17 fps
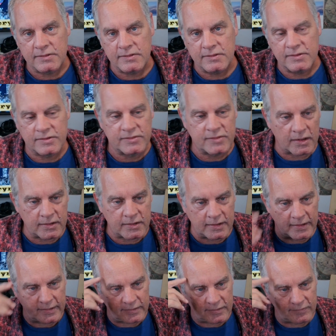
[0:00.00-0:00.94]
stuck
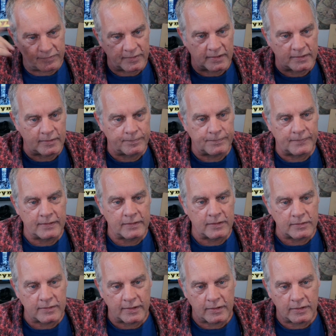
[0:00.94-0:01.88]
in the fucking, in
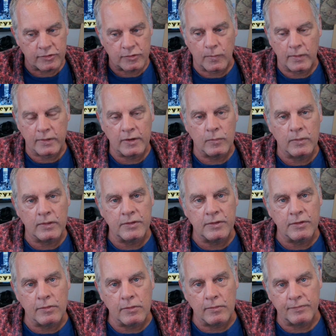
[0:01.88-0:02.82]
a
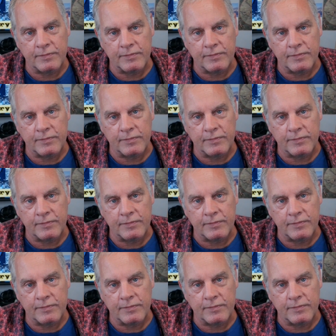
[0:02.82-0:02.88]
21-year-old